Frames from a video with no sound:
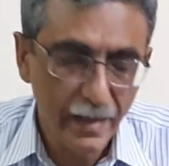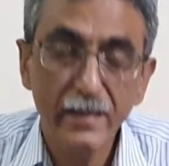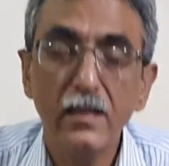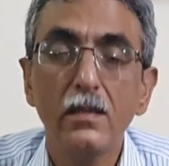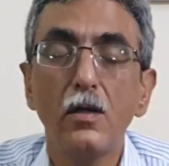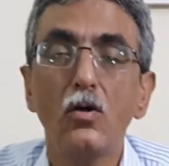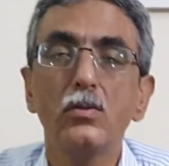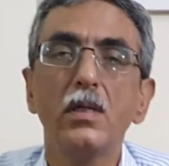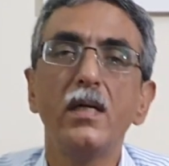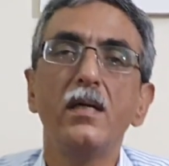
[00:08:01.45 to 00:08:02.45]
And now
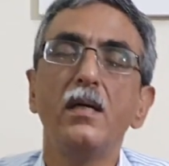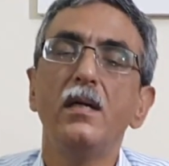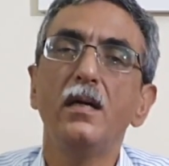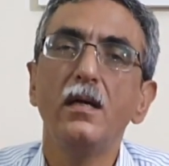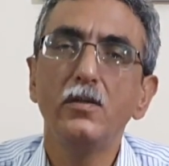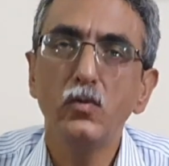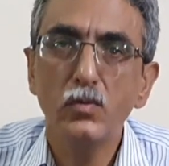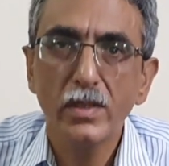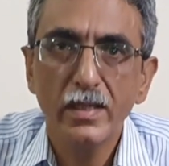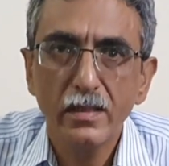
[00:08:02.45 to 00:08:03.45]
the
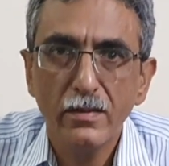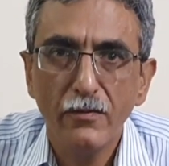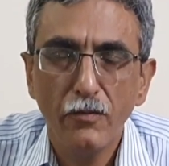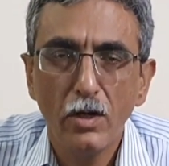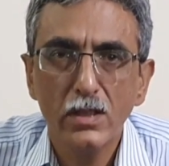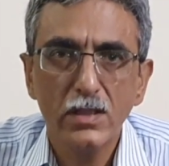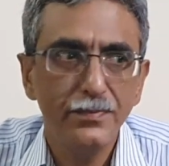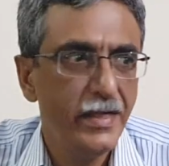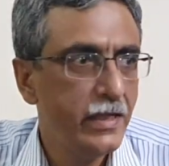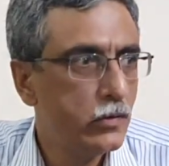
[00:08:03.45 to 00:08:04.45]
user wants
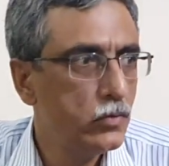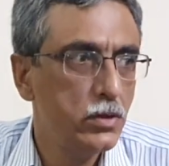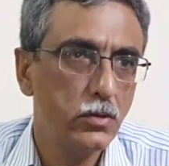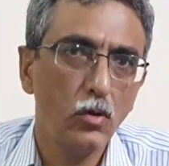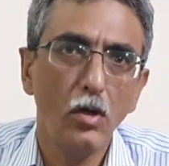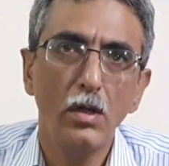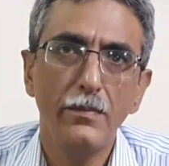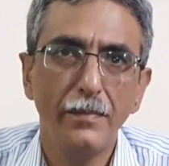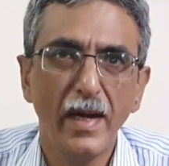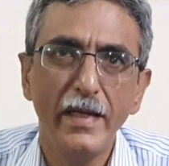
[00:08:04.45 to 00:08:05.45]
me to install
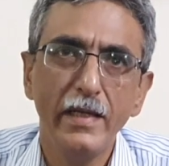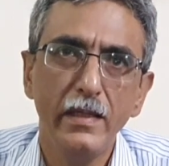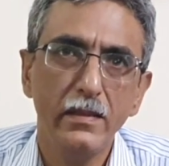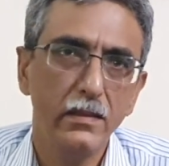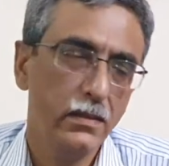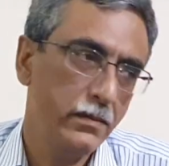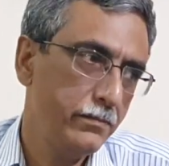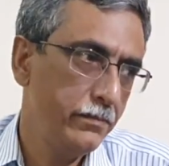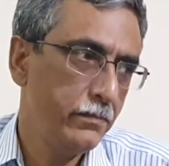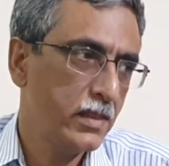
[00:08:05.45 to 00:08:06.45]
my
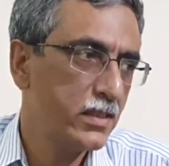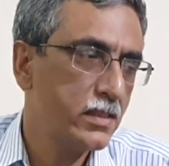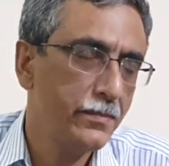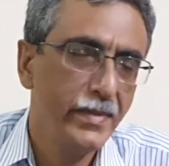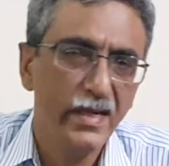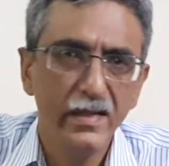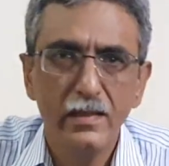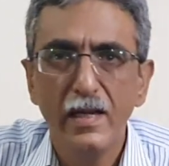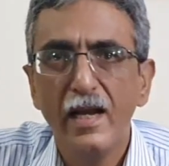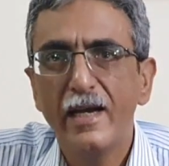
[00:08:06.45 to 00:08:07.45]
custom
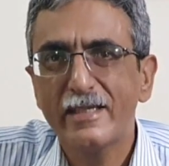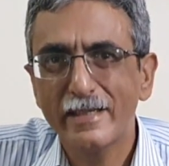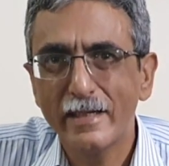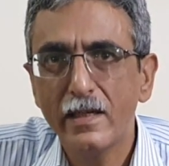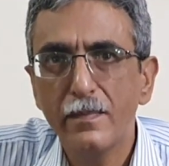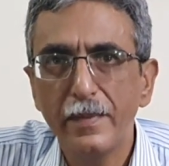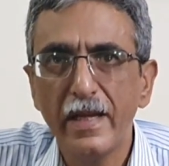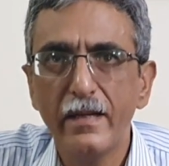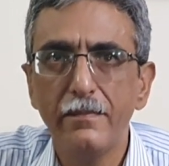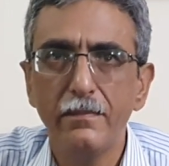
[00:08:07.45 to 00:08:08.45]
made external
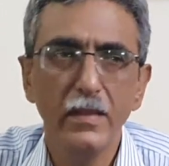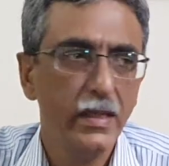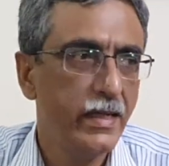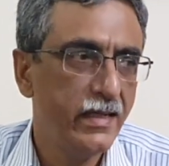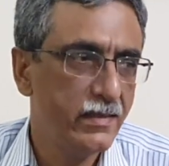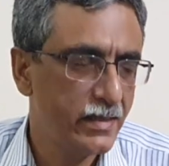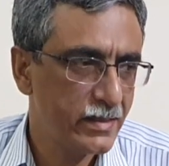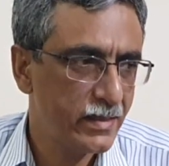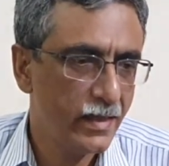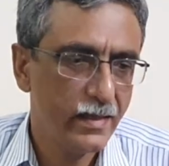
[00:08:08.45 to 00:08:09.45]
plenum in
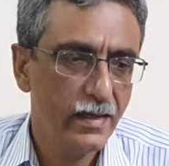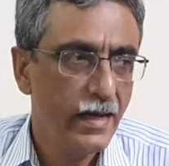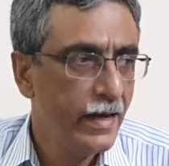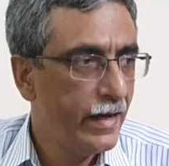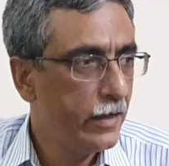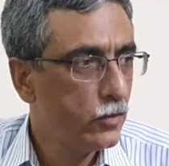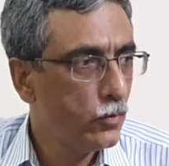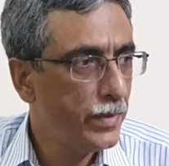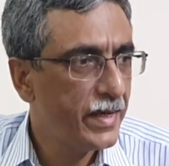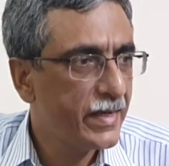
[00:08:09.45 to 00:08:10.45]
this gun and to
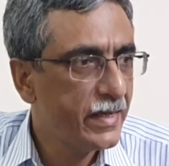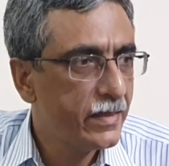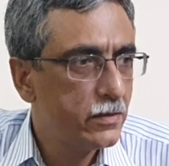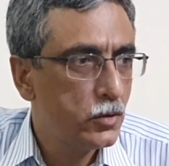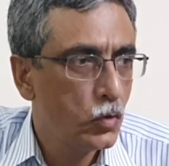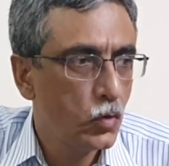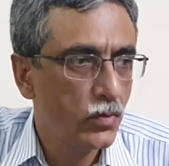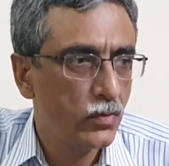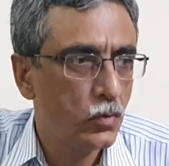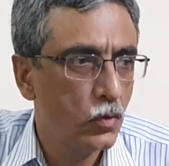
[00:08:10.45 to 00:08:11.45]
make it
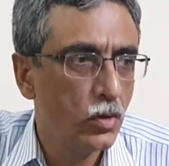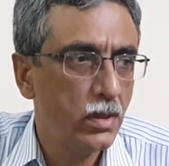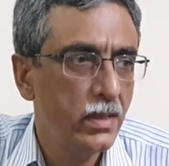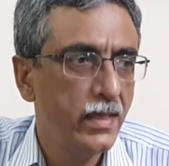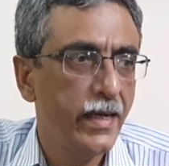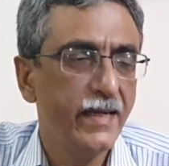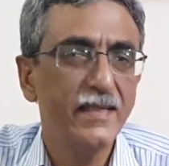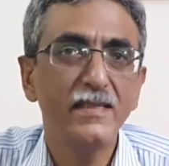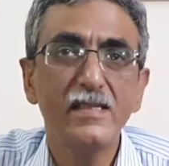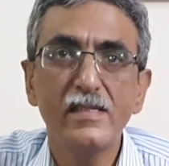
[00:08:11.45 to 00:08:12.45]
shoot good and
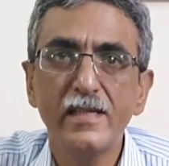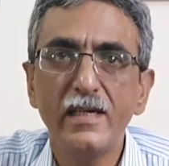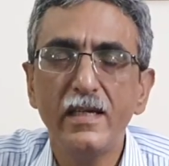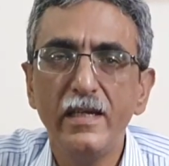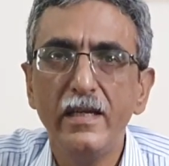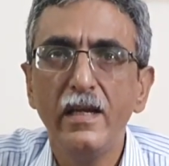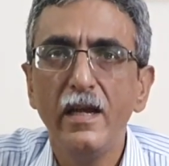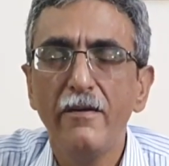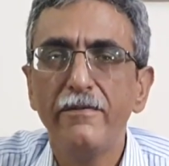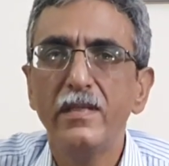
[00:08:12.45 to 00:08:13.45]
consistently
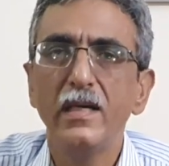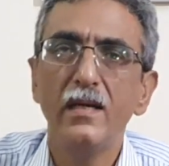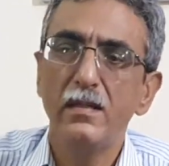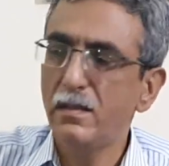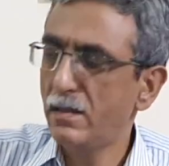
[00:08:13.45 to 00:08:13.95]
with the